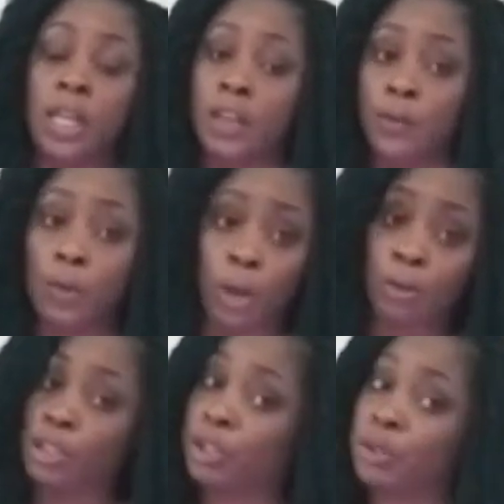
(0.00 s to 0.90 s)
If you
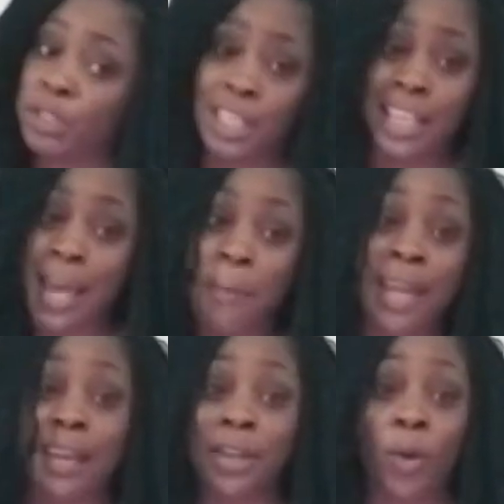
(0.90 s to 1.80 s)
want children and that
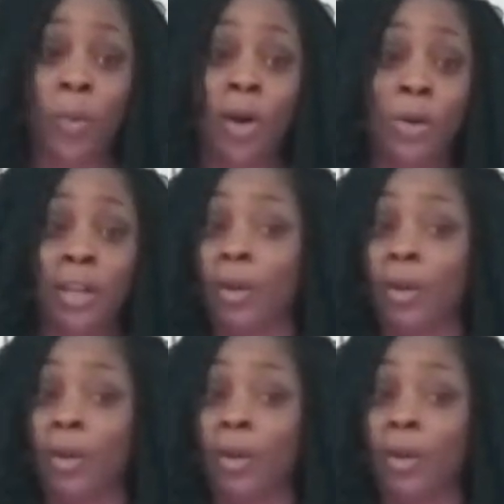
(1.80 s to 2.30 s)
man don't want it,